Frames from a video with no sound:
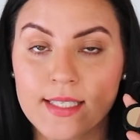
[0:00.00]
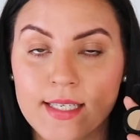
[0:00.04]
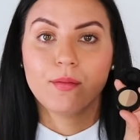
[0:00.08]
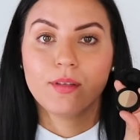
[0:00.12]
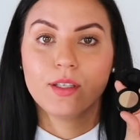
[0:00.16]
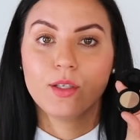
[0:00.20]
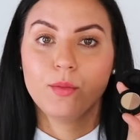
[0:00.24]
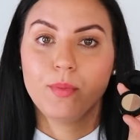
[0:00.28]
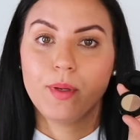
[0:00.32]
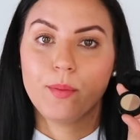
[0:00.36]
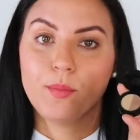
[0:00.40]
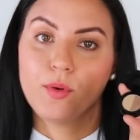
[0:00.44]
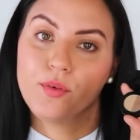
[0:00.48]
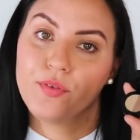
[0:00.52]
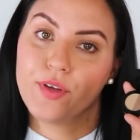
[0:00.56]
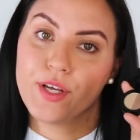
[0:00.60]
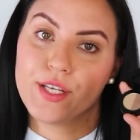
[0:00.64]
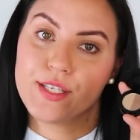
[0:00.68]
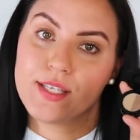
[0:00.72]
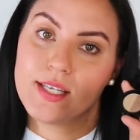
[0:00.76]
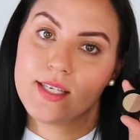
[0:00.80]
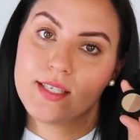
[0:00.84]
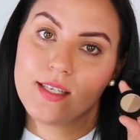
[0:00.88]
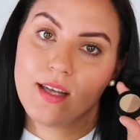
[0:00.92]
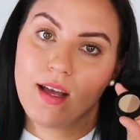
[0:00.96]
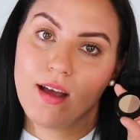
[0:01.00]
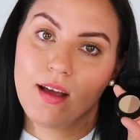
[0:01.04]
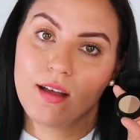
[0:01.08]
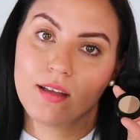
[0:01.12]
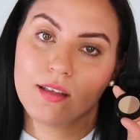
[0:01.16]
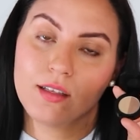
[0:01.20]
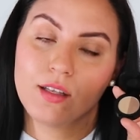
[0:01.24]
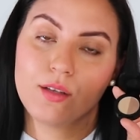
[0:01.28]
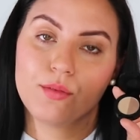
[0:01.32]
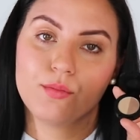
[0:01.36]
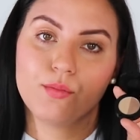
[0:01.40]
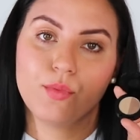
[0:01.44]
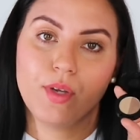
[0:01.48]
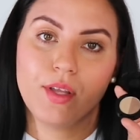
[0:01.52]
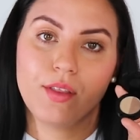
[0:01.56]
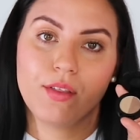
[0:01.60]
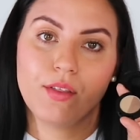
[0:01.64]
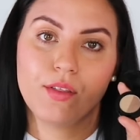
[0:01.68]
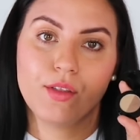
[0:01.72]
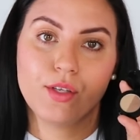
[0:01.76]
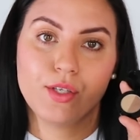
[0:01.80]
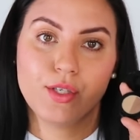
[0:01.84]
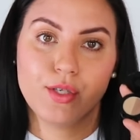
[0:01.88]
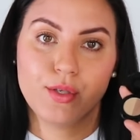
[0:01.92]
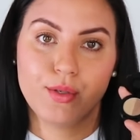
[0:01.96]
A little bit more versatile with
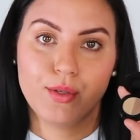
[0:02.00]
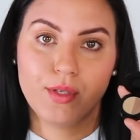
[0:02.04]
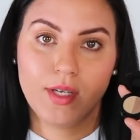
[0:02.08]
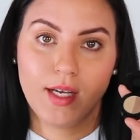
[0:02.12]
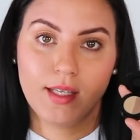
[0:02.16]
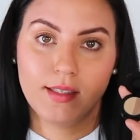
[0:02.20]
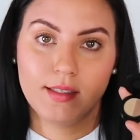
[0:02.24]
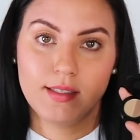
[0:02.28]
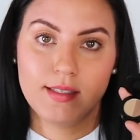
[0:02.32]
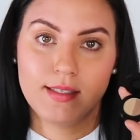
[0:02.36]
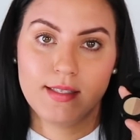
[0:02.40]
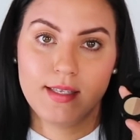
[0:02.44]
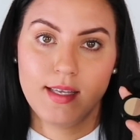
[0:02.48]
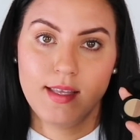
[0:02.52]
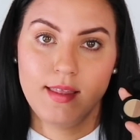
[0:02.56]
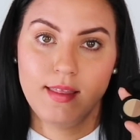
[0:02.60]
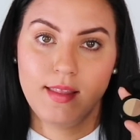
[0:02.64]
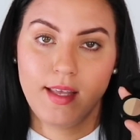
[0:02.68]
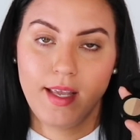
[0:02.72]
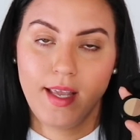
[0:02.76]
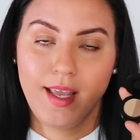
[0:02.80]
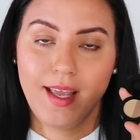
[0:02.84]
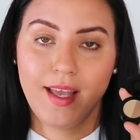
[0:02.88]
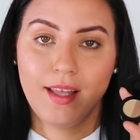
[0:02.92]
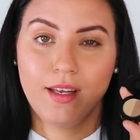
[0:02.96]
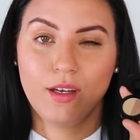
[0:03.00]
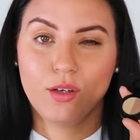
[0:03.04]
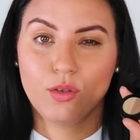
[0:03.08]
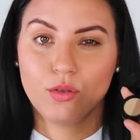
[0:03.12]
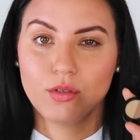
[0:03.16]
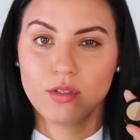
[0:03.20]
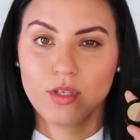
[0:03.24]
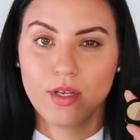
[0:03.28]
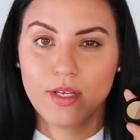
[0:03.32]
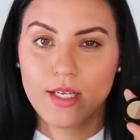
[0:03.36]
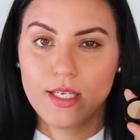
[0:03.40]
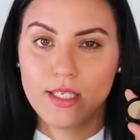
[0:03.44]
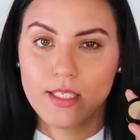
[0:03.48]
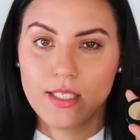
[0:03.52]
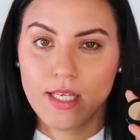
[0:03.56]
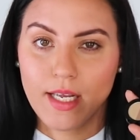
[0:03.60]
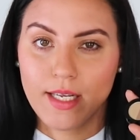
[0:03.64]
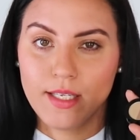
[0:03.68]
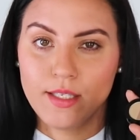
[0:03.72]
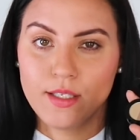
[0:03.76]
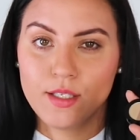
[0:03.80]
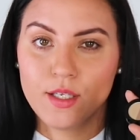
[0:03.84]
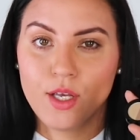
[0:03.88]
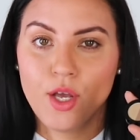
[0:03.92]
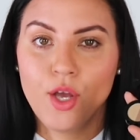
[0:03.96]
the two colors in there, and it also
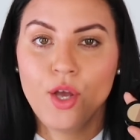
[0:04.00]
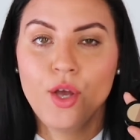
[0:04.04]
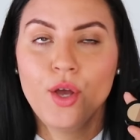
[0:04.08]
contains